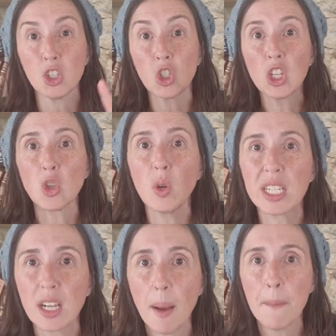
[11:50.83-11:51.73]
They're just
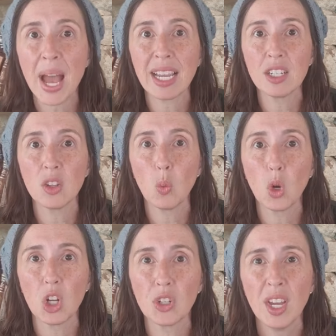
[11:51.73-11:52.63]
going to come back into the
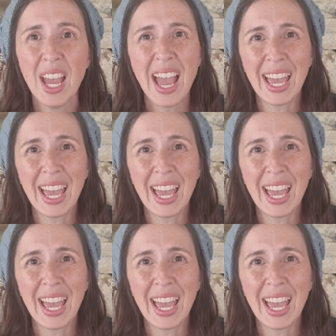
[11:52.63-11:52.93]
world.